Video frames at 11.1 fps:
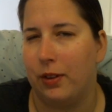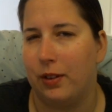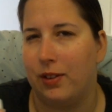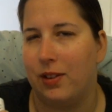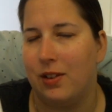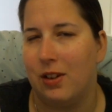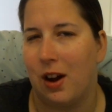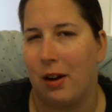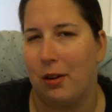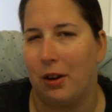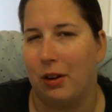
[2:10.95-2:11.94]
It's
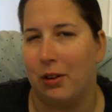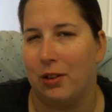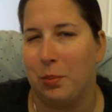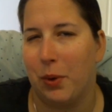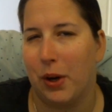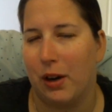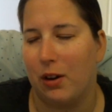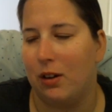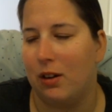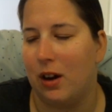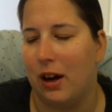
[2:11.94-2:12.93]
not a good
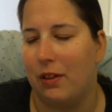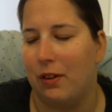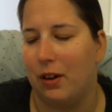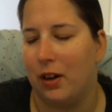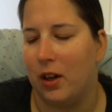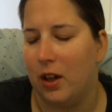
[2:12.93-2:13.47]
sprayer either.